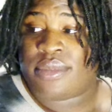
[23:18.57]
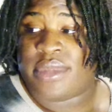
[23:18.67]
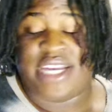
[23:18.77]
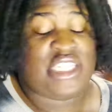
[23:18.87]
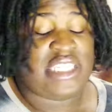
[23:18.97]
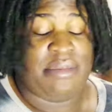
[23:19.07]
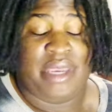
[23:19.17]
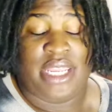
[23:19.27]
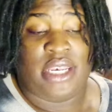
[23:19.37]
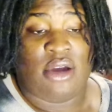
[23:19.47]
That's just an
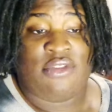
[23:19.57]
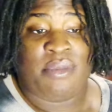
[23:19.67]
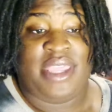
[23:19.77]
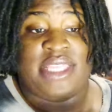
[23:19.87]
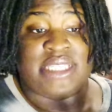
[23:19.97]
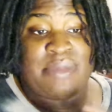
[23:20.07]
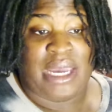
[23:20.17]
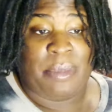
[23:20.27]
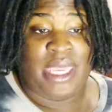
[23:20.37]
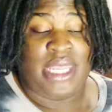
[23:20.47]
immediate no for me. This is my
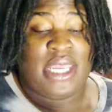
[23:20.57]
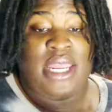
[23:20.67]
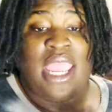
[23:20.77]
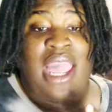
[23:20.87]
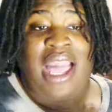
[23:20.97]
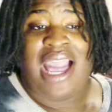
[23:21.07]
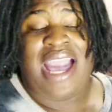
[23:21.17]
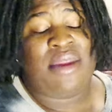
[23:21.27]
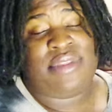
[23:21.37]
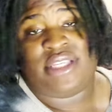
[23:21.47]
opinion.
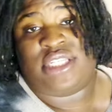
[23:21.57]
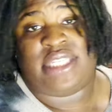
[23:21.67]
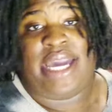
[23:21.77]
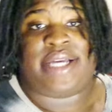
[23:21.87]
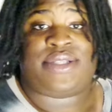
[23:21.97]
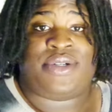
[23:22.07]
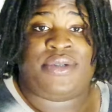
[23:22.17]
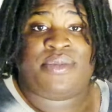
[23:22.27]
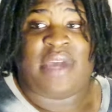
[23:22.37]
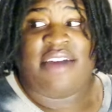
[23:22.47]
I don't think she's the
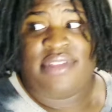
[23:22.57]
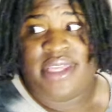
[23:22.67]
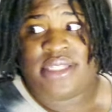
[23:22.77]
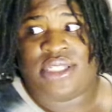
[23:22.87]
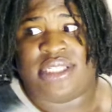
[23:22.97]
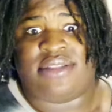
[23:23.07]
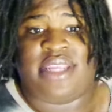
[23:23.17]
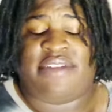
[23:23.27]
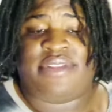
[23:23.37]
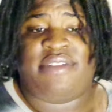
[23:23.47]
asshole. I feel like she's
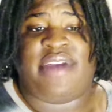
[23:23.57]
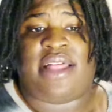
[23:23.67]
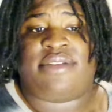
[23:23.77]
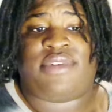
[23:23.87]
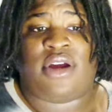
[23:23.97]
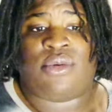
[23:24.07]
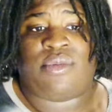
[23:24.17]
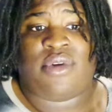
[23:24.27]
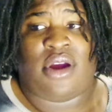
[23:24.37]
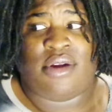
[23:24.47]
definitely valid for
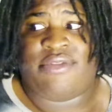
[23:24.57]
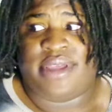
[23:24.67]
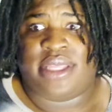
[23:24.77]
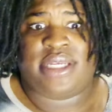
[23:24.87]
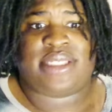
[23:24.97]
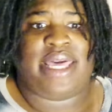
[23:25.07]
her feelings.